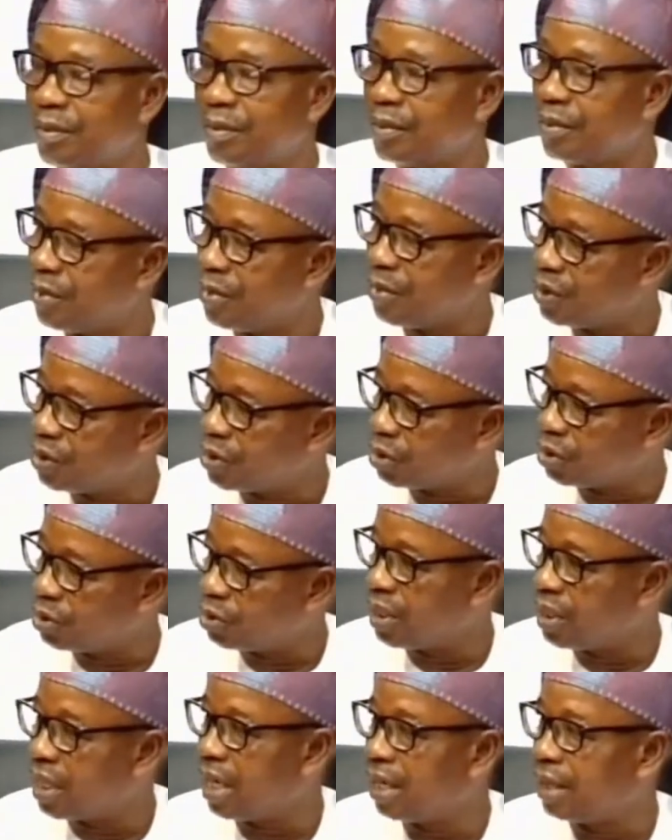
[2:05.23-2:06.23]
who is also
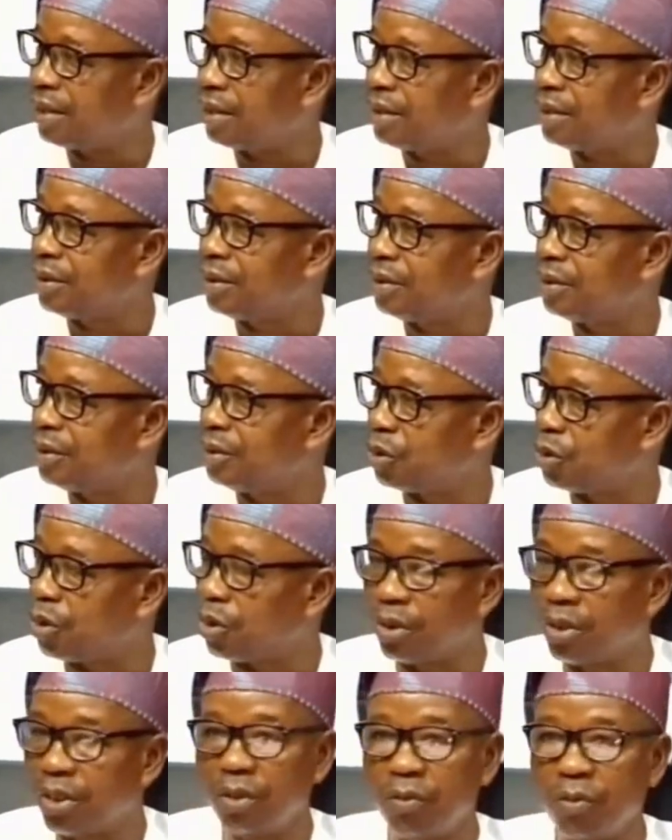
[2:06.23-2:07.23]
here to
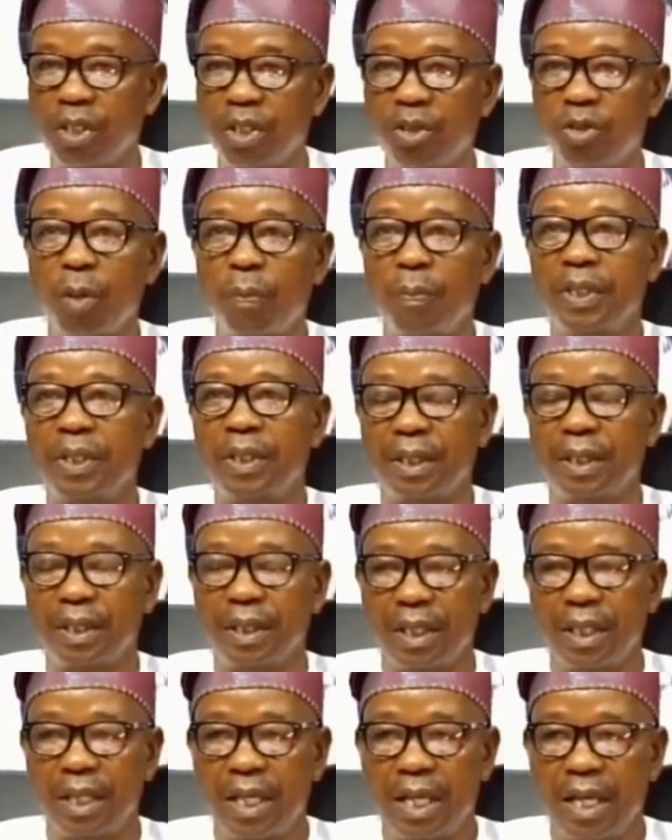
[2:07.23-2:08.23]
continue with the topic.
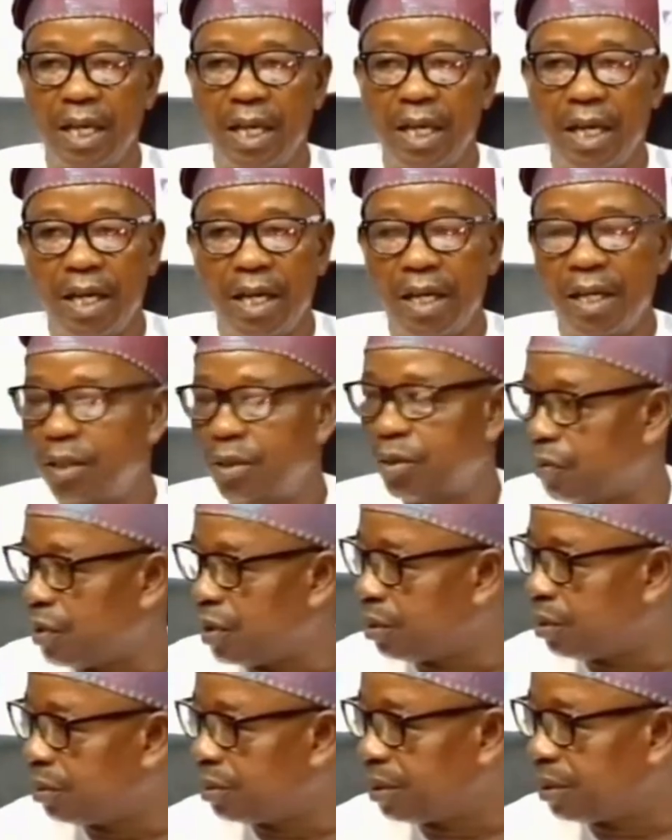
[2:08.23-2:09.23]
You're welcome, sir.